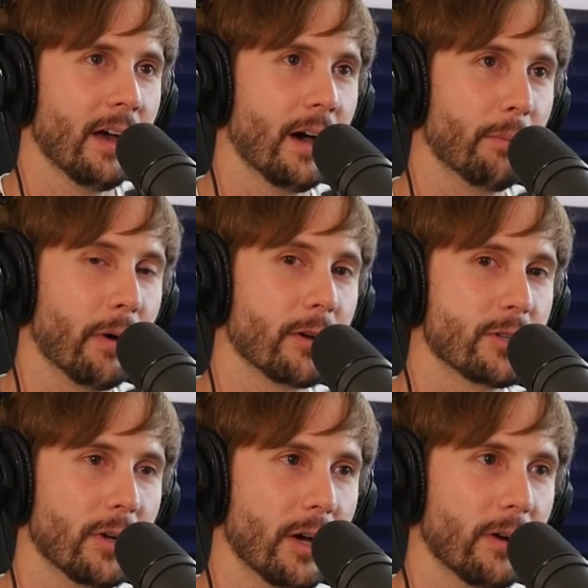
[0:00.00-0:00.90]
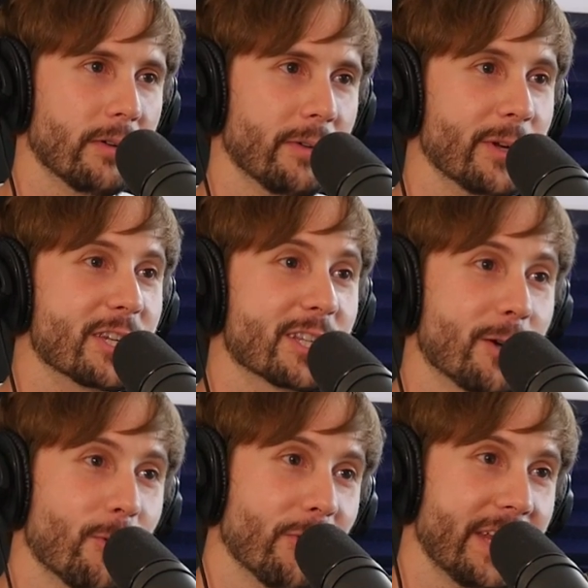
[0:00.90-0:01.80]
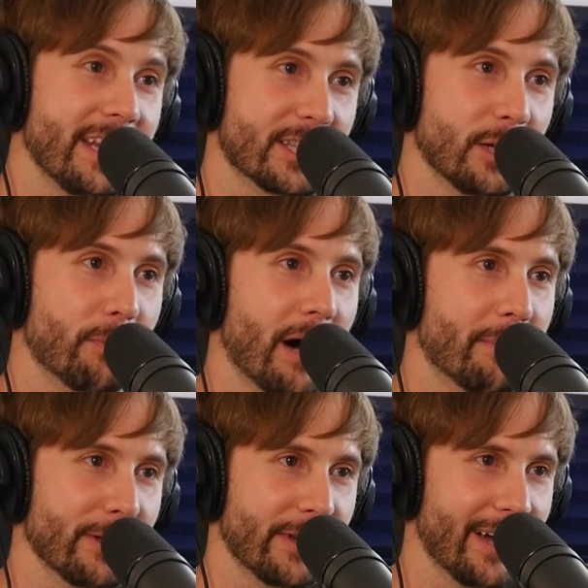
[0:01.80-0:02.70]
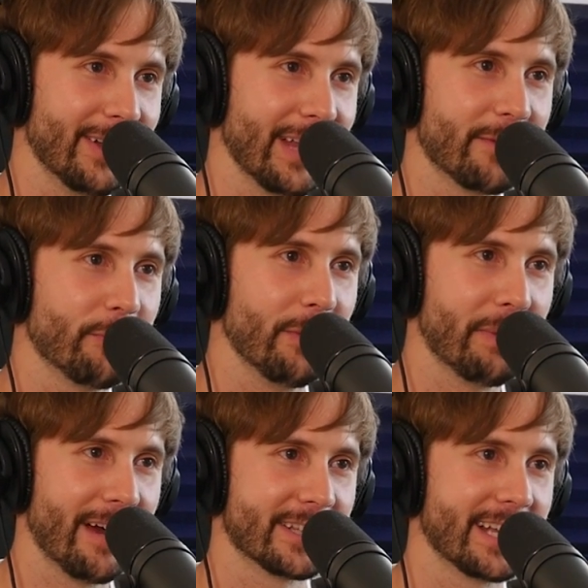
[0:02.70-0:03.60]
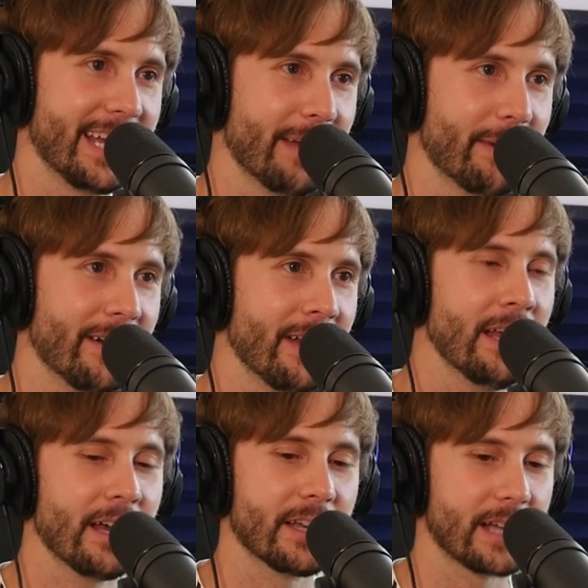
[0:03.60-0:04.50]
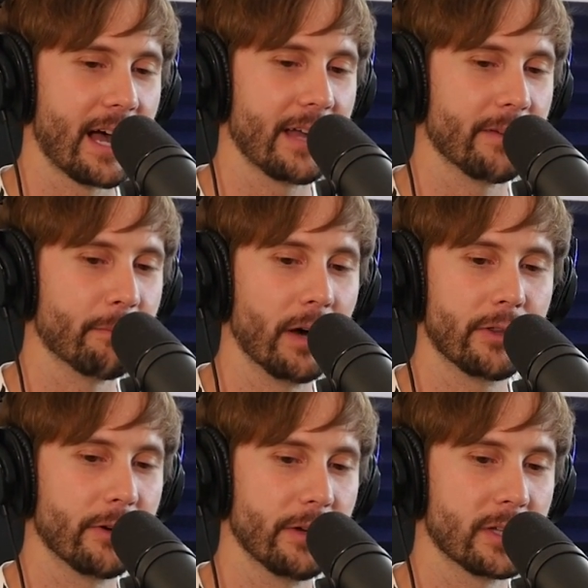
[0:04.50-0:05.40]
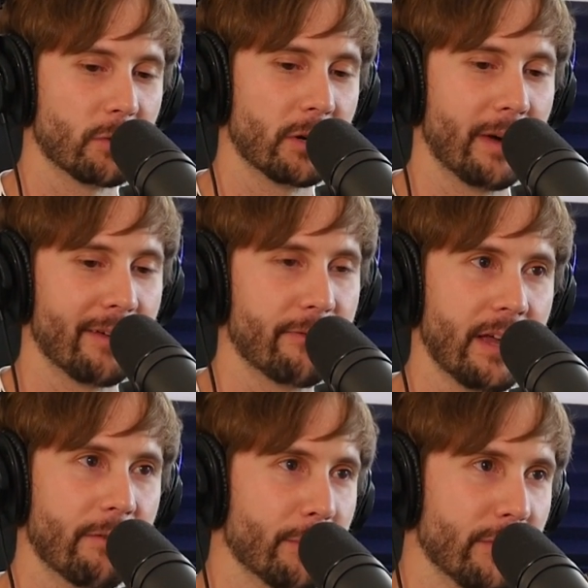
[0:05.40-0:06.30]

Uh, Bong Joon Ho, which is cool that he's still popular now, like with Parasite. Parasite, yeah. Because I Mother is one of my favorite